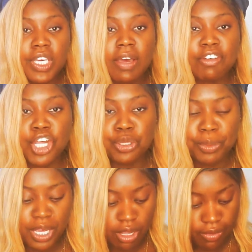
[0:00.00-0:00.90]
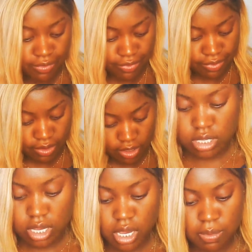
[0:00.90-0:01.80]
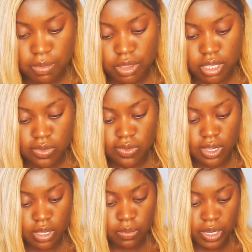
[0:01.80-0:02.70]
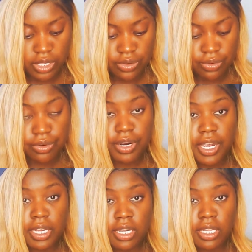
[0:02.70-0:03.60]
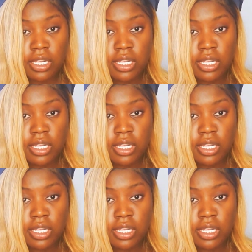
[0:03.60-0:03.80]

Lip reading: you have color payoff. It came with this white don't crack